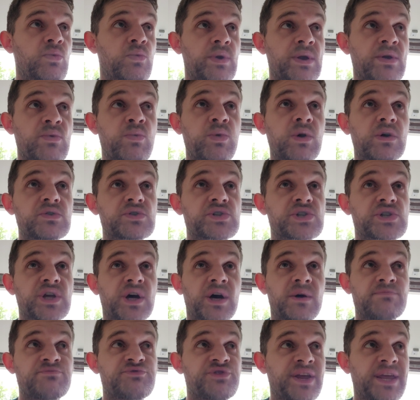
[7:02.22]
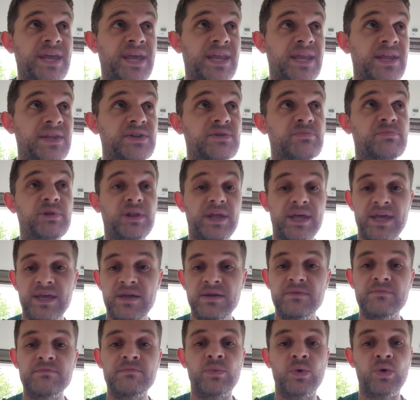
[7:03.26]
we will start bringing into
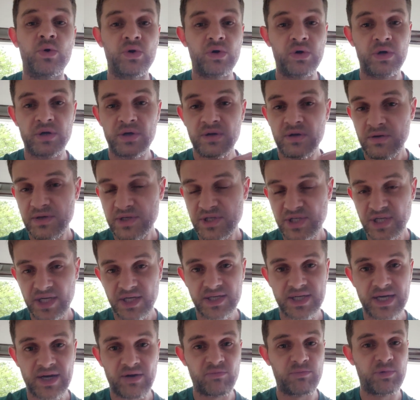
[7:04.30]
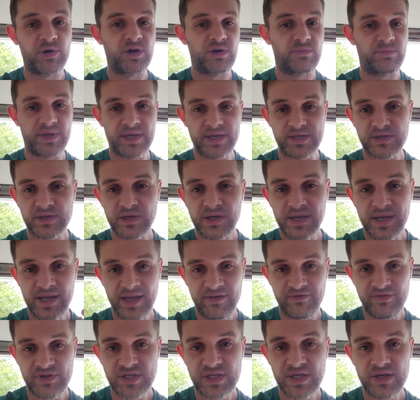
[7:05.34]
play more 6-count burpees,
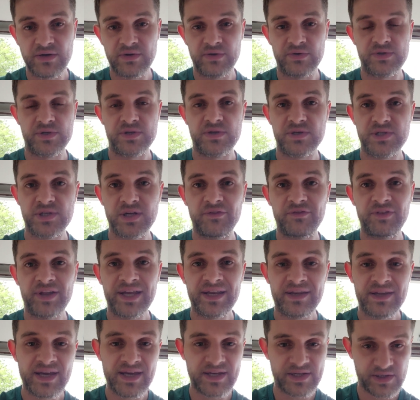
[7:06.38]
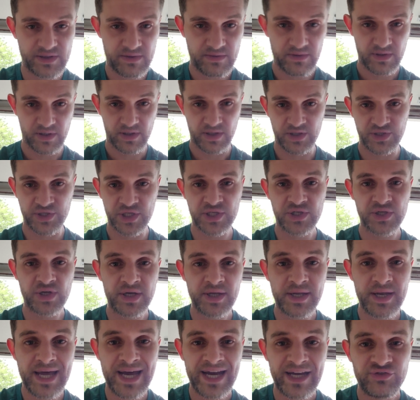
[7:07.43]
Navy SEALs, stuff like this. Just
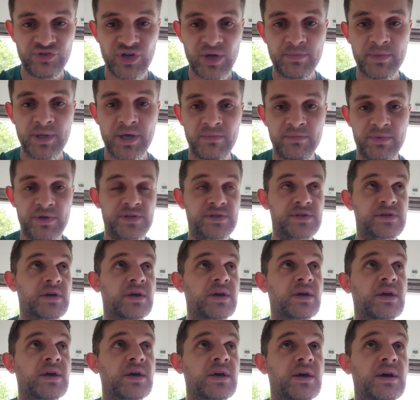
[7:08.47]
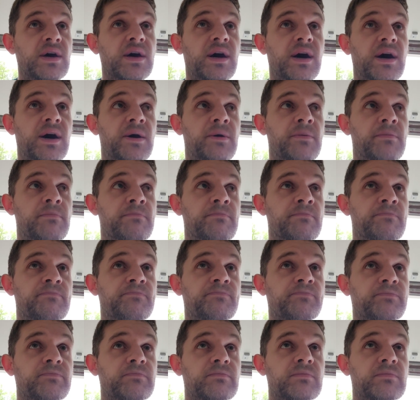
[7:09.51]
not in high rep numbers. I'm